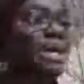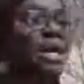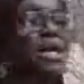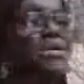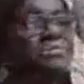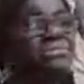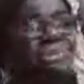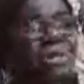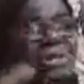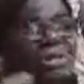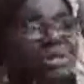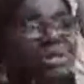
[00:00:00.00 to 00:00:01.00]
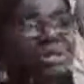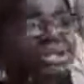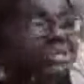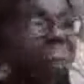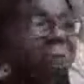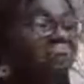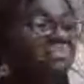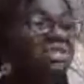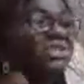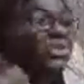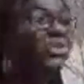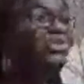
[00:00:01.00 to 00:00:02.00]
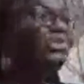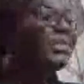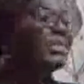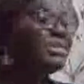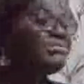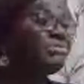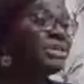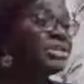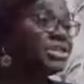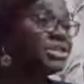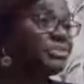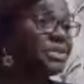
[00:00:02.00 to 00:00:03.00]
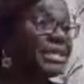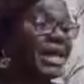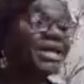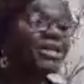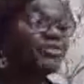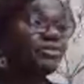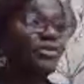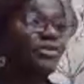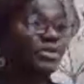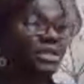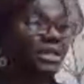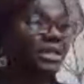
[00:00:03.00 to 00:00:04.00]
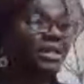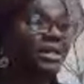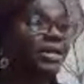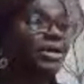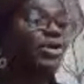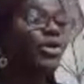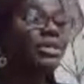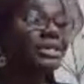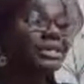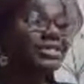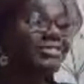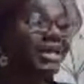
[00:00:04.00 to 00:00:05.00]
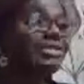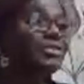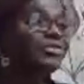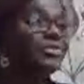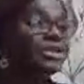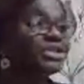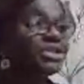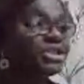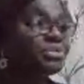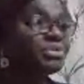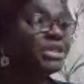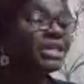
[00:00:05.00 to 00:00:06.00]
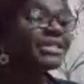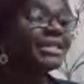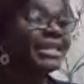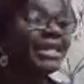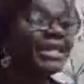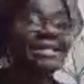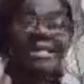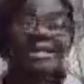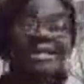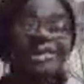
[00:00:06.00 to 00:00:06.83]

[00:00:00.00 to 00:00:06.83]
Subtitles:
And relationship, relationship is the heart of God. God values relationship to the extent that He sent His